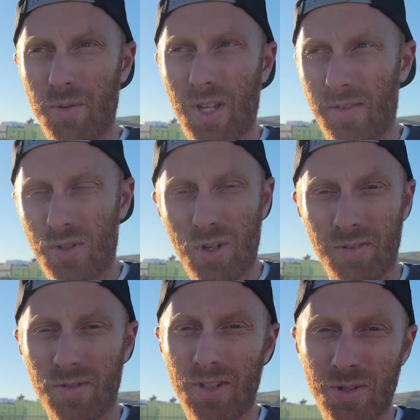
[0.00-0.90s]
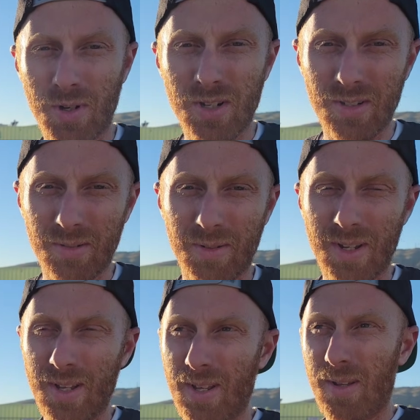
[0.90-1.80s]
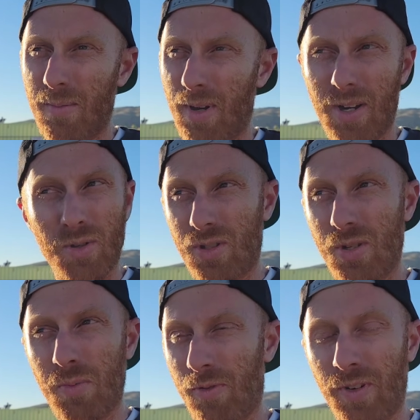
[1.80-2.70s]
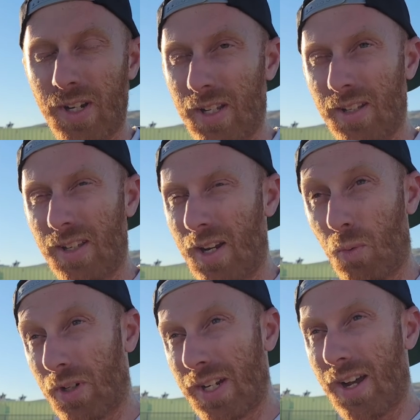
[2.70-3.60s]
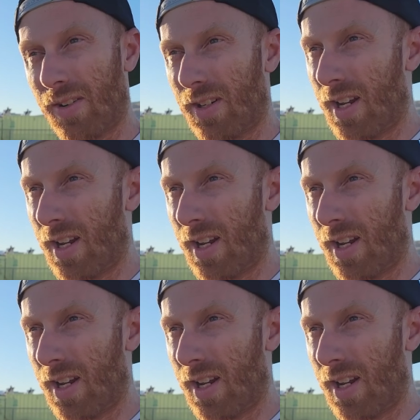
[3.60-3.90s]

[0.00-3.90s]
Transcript: It was kind of a stressful situation but it was super funny and it worked out and,